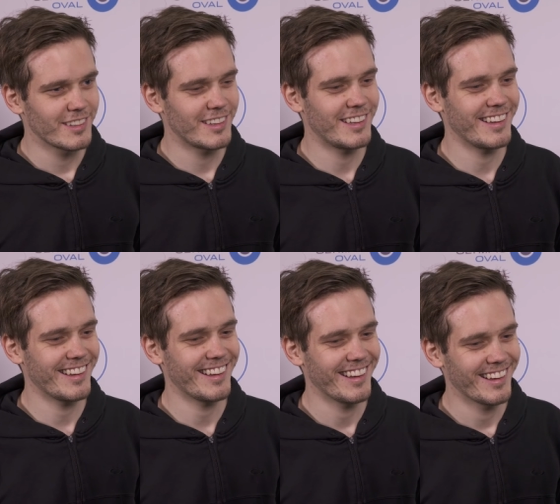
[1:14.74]

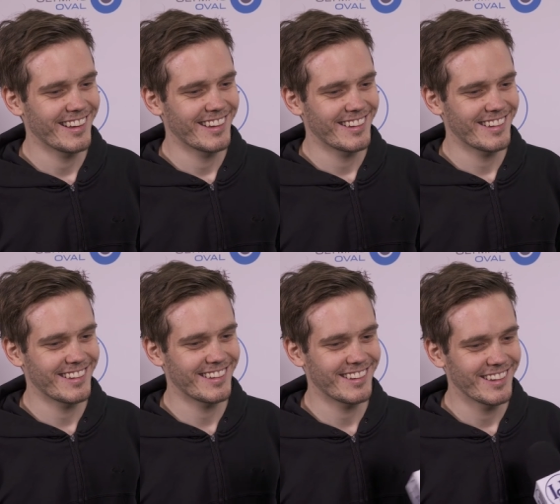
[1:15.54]
Cup
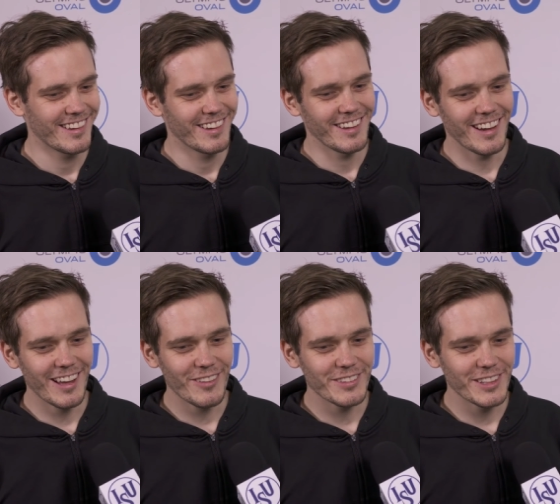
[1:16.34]
skaters?
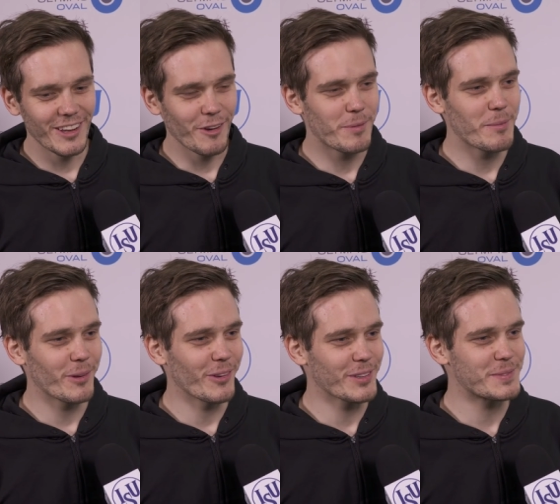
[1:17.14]
I don't think a lot of
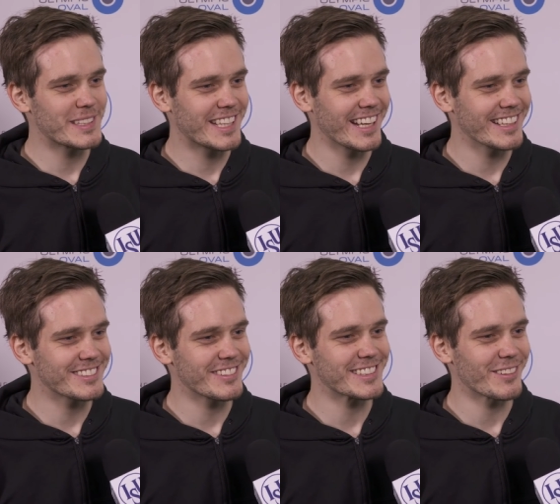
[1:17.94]
people know speed skating,
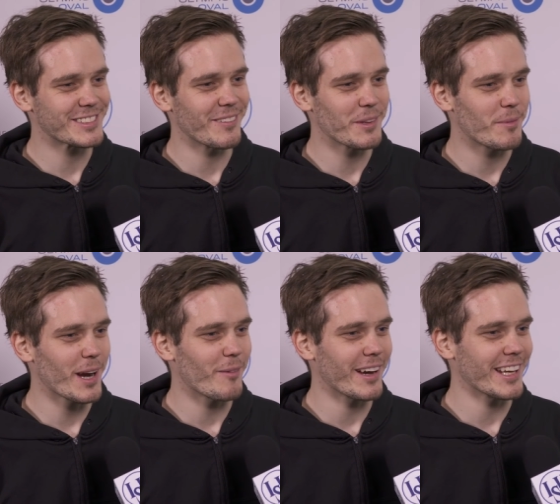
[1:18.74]
so it's not something to
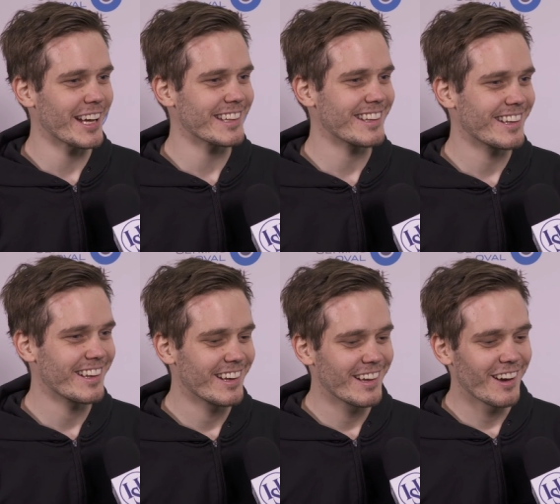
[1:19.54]
brag about yet.
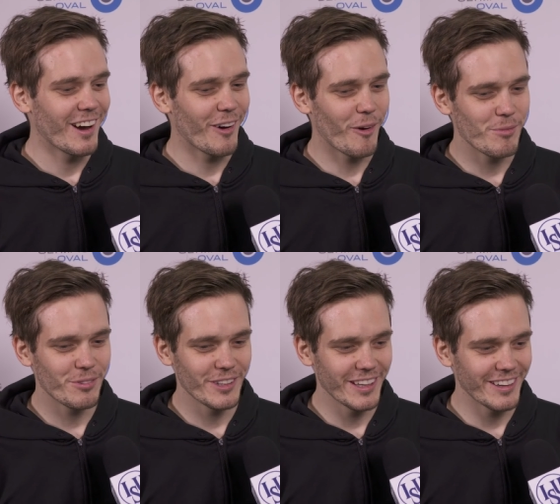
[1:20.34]

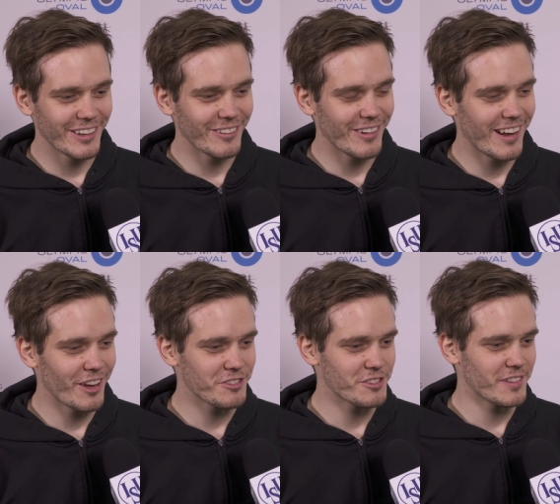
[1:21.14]
Hopefully, you know,
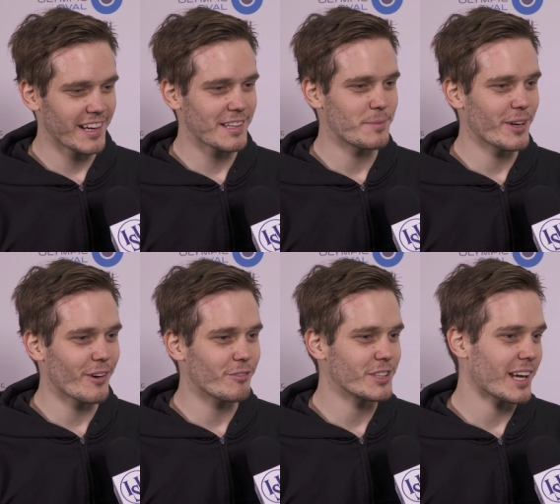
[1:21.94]
short track gets bigger
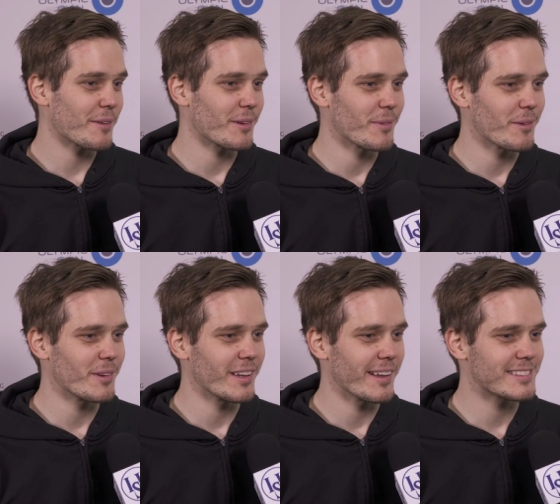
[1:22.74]
over time and
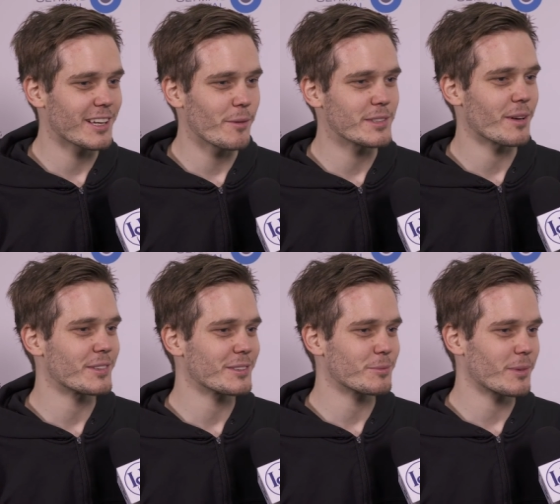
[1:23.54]
maybe it's going to be
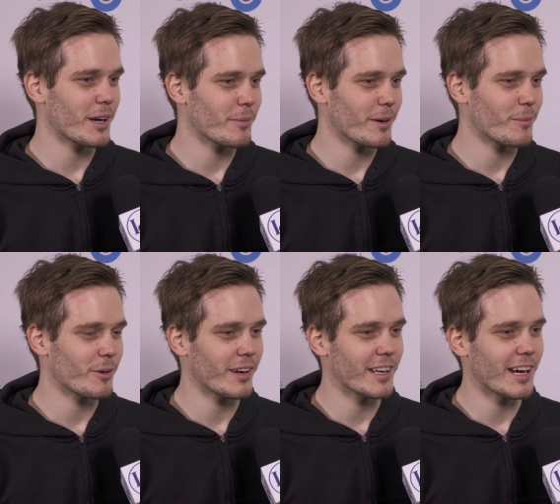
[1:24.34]
something to brag about, but
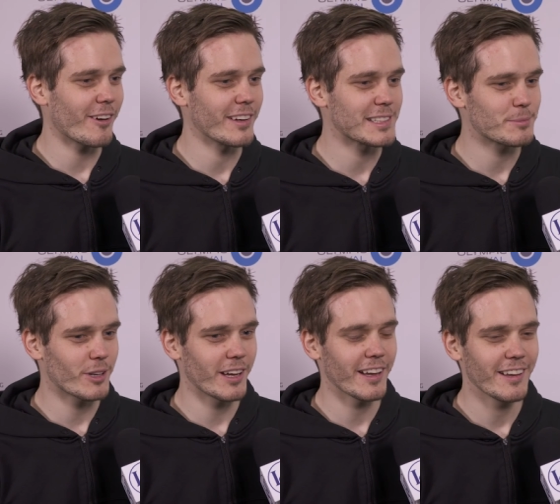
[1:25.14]
right now it's more
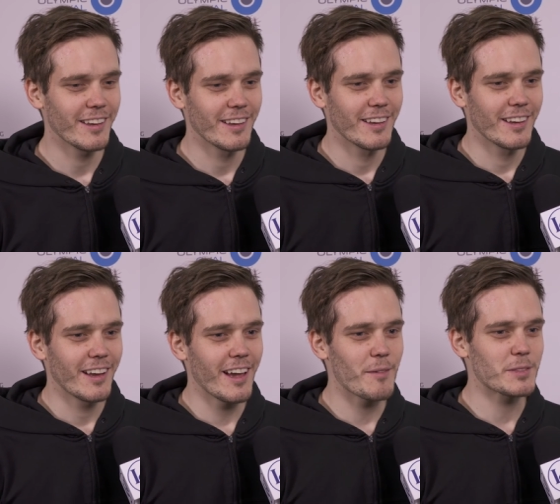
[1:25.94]
like,
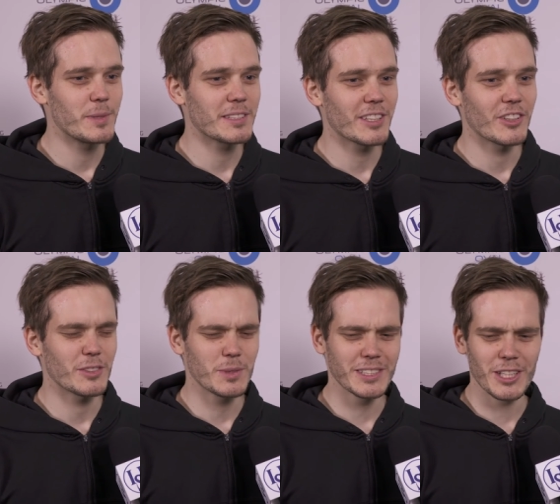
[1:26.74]
hey, I'm a speed skater.
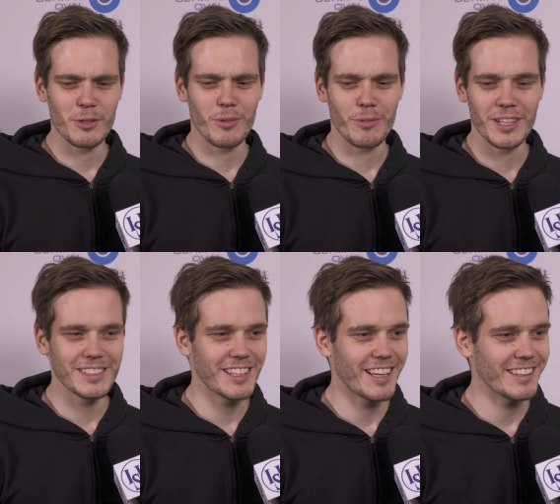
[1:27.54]
Speed skater, what is
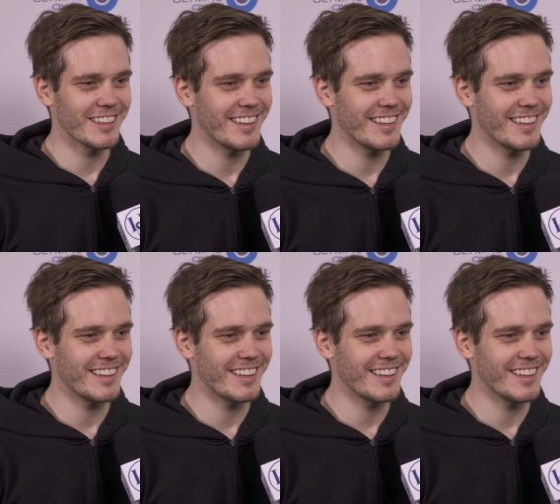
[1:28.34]
that?